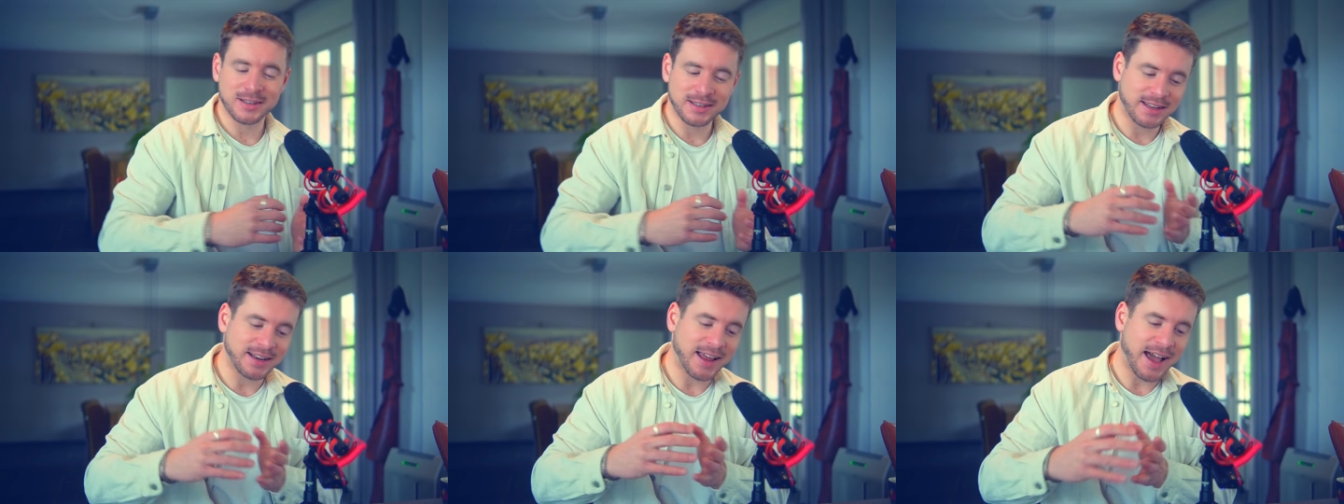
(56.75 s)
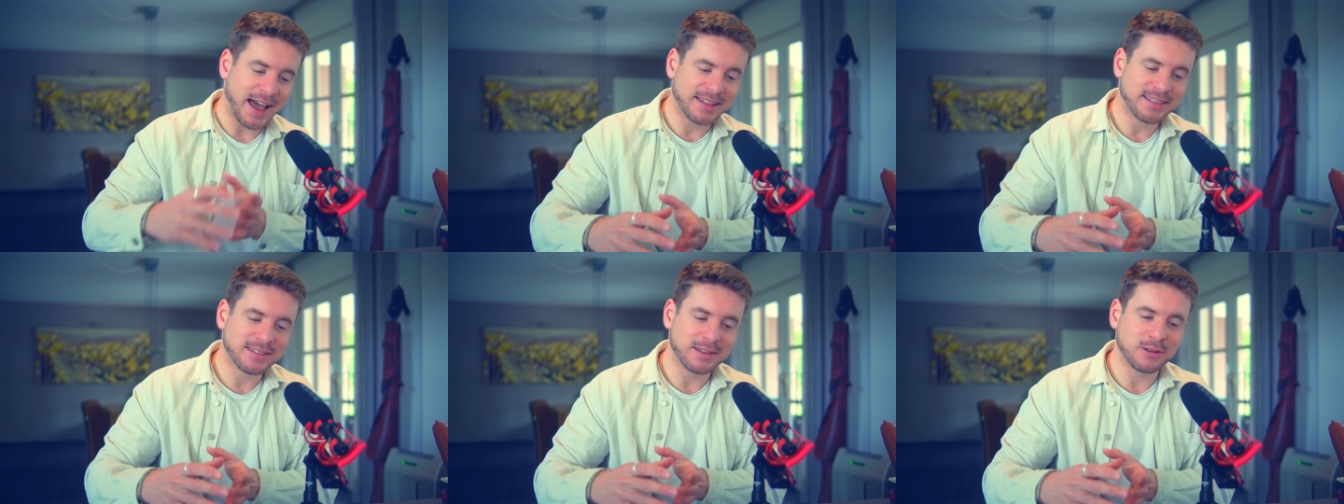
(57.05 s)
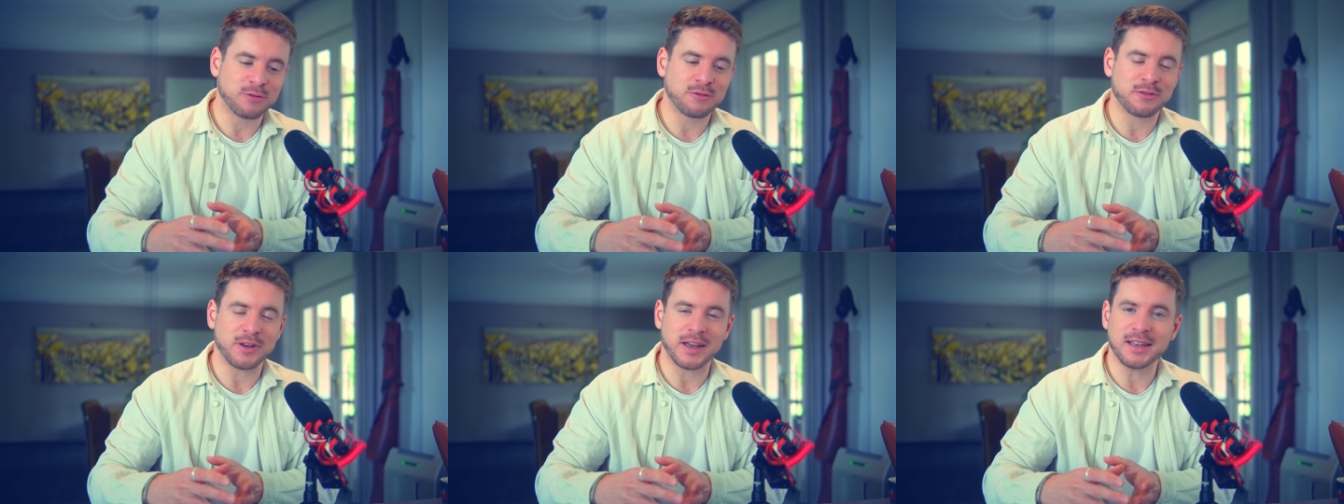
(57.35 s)
and then
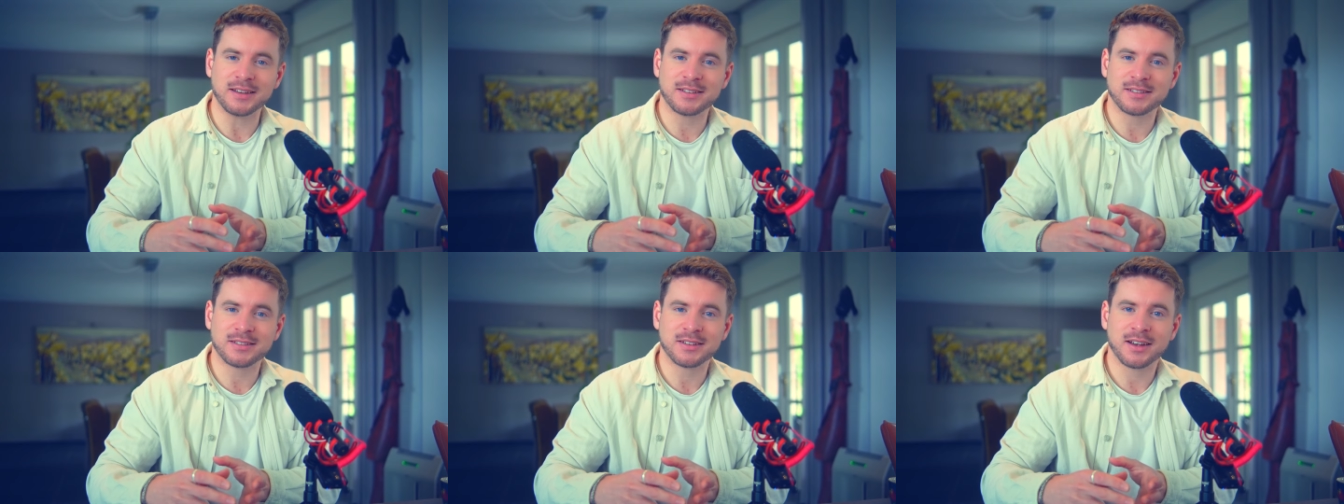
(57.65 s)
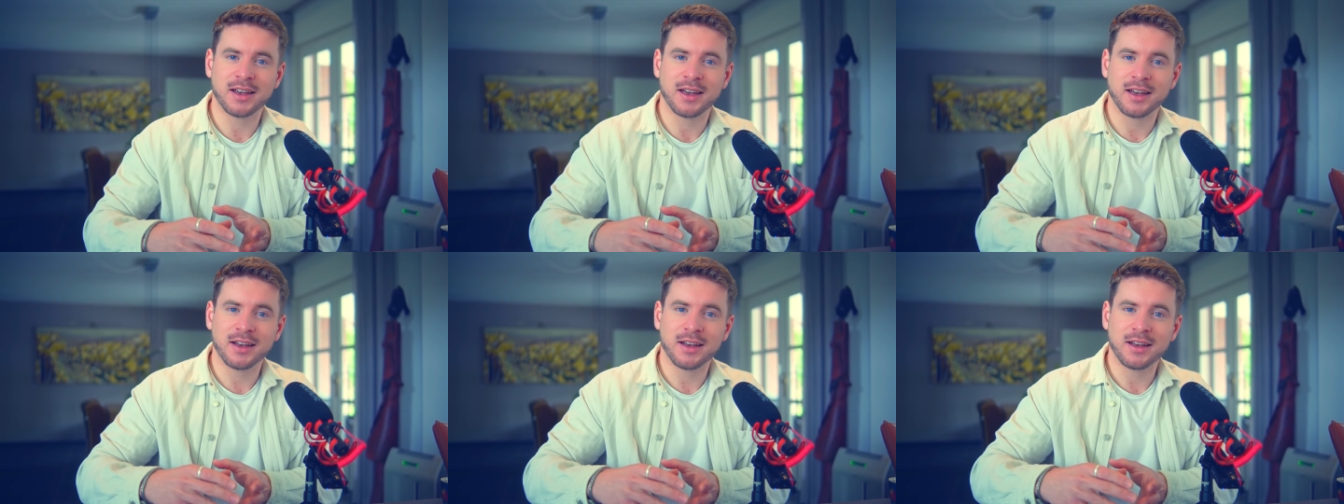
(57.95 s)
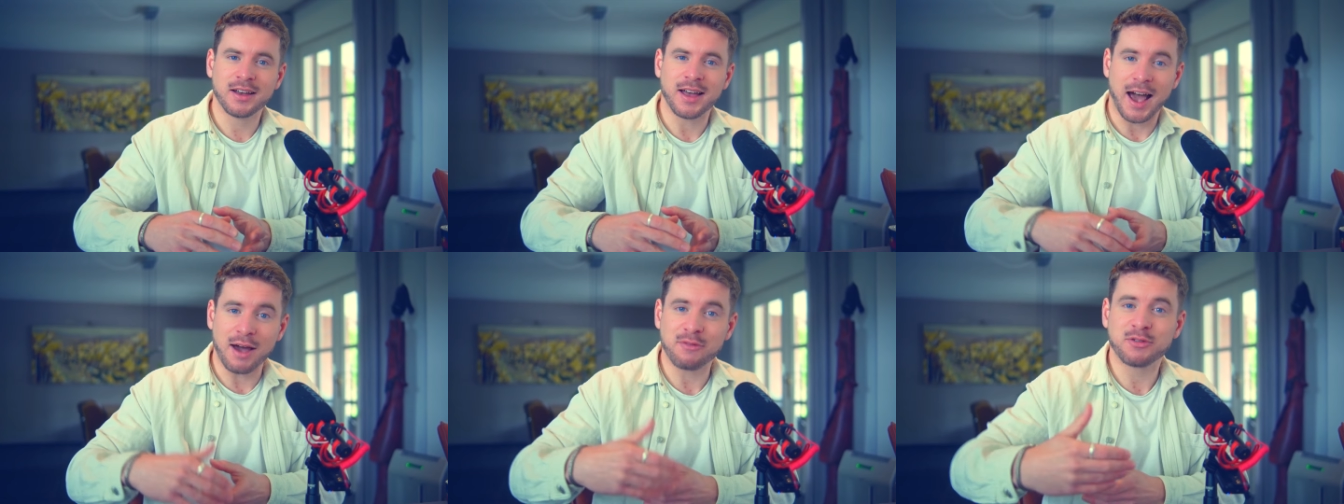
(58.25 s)
anti-phase
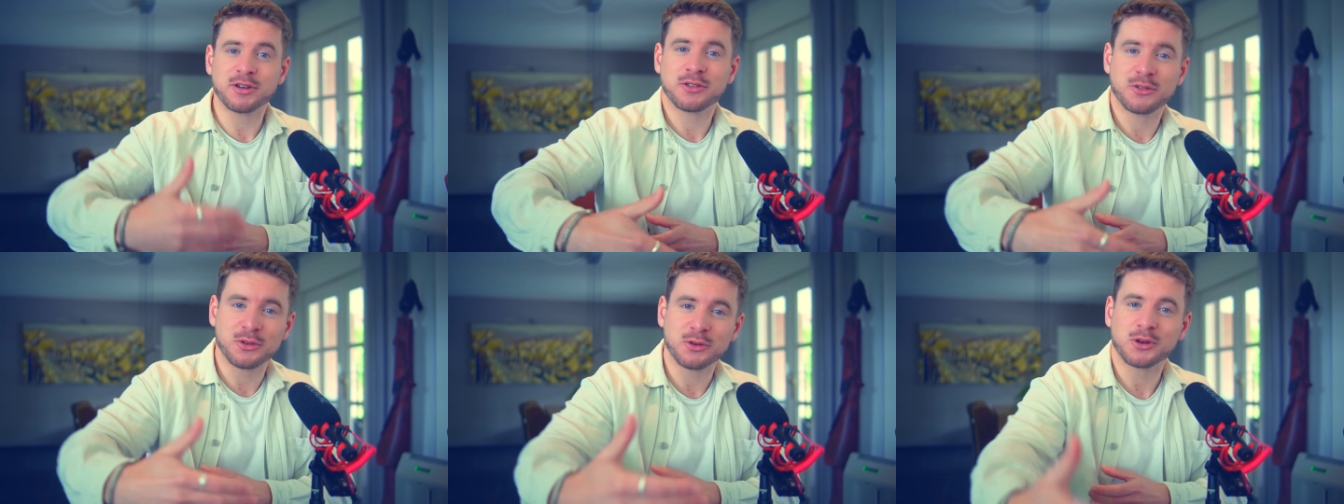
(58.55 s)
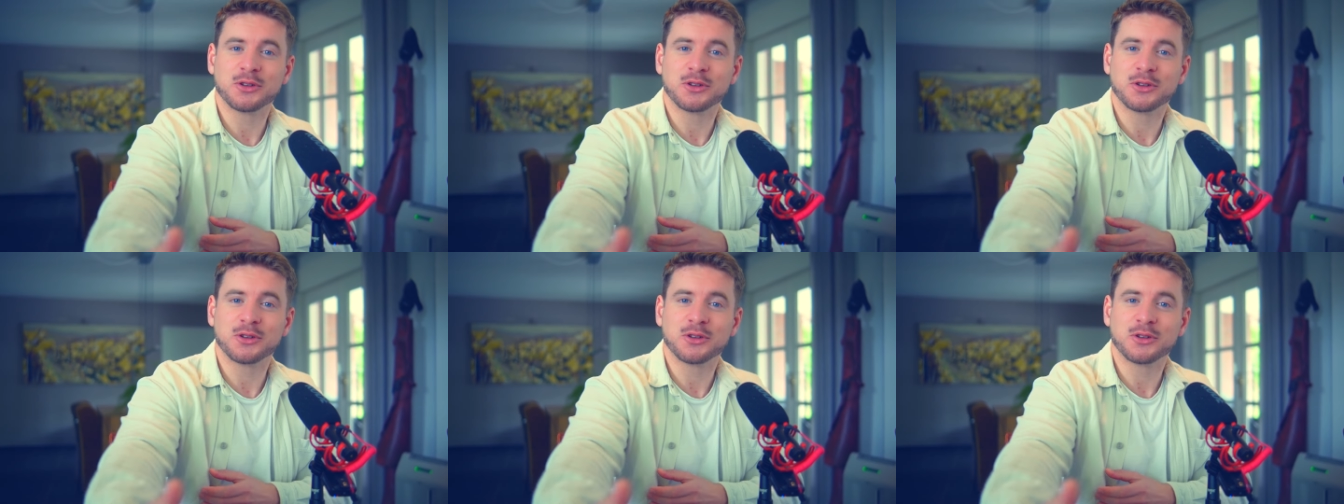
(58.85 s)
having to